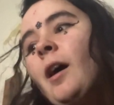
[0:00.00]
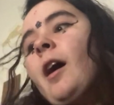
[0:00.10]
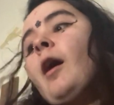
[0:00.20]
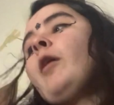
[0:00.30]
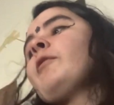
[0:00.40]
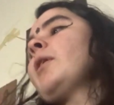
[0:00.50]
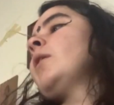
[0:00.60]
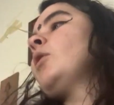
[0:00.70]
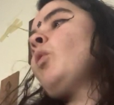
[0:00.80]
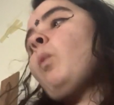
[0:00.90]
of
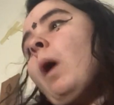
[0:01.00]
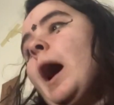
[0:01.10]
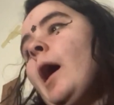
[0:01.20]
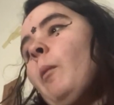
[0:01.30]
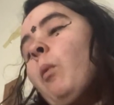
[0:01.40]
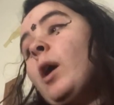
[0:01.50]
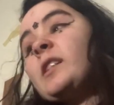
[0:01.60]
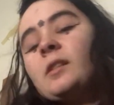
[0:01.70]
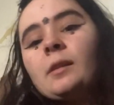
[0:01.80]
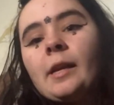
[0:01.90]
what
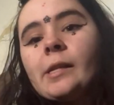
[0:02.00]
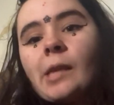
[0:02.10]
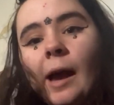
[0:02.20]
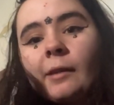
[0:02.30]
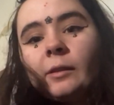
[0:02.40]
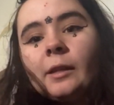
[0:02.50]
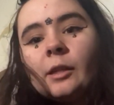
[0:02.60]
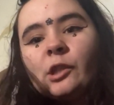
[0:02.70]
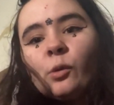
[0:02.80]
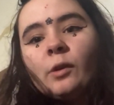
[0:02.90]
what exactly
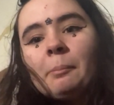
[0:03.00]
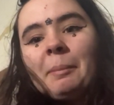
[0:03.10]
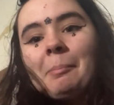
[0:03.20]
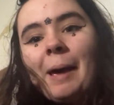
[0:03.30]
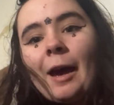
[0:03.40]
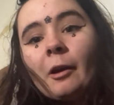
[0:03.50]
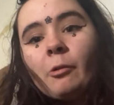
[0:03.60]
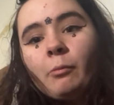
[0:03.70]
is holding me back?